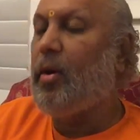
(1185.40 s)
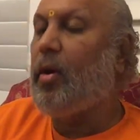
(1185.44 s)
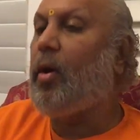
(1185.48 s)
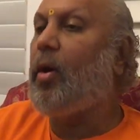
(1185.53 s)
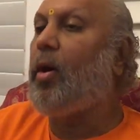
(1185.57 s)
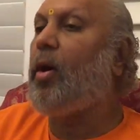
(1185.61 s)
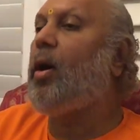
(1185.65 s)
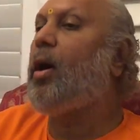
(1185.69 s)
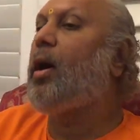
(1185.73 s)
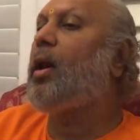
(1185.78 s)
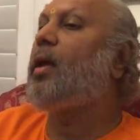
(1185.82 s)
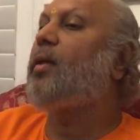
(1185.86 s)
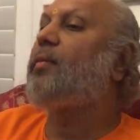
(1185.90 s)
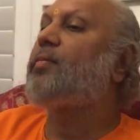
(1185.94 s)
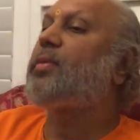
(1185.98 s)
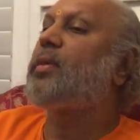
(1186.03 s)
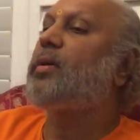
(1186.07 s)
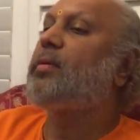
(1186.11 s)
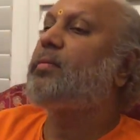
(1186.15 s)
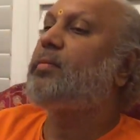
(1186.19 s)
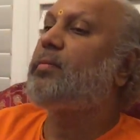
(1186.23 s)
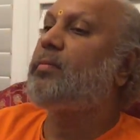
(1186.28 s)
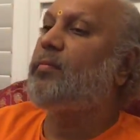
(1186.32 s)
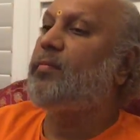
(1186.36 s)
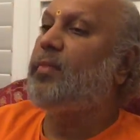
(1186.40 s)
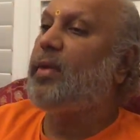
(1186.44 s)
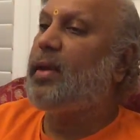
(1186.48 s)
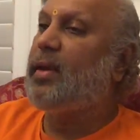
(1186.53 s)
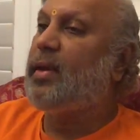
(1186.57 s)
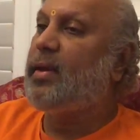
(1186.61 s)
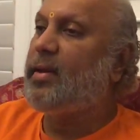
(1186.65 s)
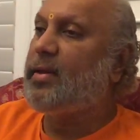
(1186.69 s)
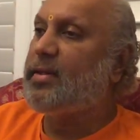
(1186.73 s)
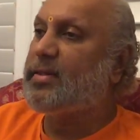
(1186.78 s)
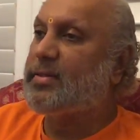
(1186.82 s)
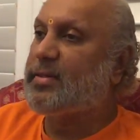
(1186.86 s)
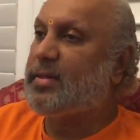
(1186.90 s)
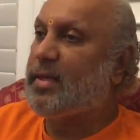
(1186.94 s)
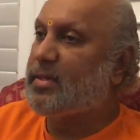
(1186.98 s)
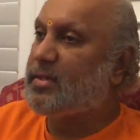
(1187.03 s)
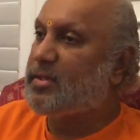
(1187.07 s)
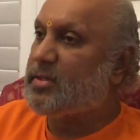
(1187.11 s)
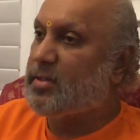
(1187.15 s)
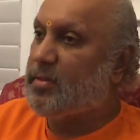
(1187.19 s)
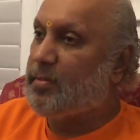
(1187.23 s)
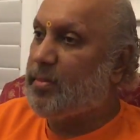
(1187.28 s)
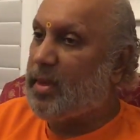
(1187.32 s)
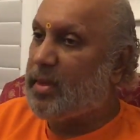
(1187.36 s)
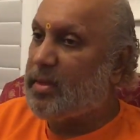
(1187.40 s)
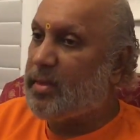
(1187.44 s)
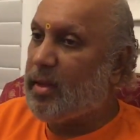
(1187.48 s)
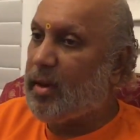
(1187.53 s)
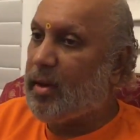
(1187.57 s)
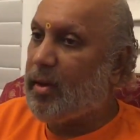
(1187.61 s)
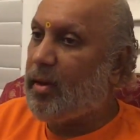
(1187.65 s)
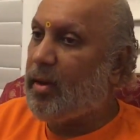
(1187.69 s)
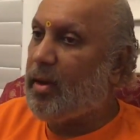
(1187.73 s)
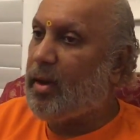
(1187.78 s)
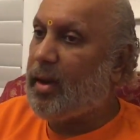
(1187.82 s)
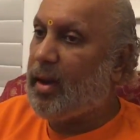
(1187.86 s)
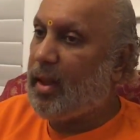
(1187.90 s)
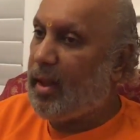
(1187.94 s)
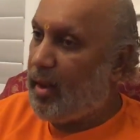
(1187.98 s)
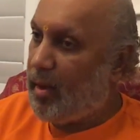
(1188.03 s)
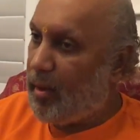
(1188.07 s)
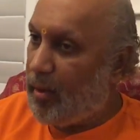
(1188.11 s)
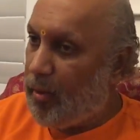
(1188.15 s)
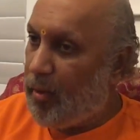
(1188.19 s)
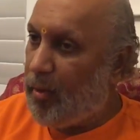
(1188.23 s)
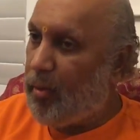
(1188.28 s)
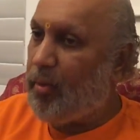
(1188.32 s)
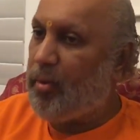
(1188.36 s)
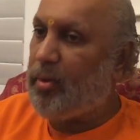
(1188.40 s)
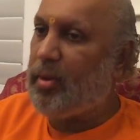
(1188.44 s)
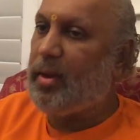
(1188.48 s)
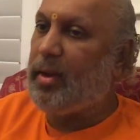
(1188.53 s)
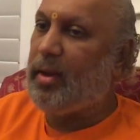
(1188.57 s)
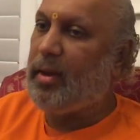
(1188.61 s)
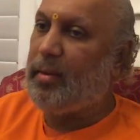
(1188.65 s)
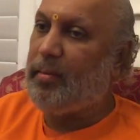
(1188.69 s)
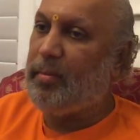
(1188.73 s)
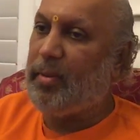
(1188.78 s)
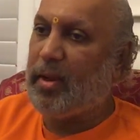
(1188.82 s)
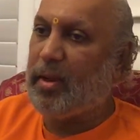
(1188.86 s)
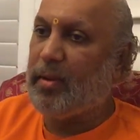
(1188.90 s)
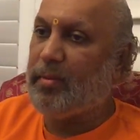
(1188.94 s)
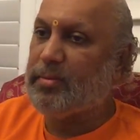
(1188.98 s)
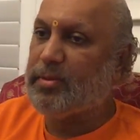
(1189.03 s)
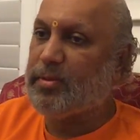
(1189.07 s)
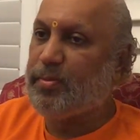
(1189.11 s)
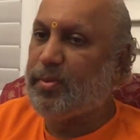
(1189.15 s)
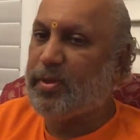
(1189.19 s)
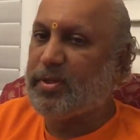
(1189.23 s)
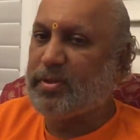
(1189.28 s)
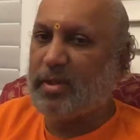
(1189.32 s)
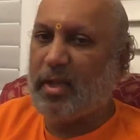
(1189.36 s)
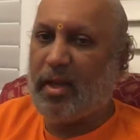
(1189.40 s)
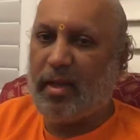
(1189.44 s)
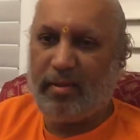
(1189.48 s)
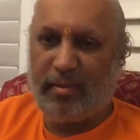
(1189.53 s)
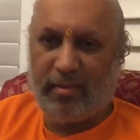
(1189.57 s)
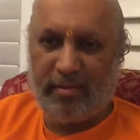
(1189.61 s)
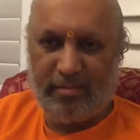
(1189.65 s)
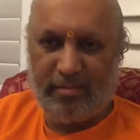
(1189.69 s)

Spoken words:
All of them, when it is touched by the Lord alone, it becomes prasad.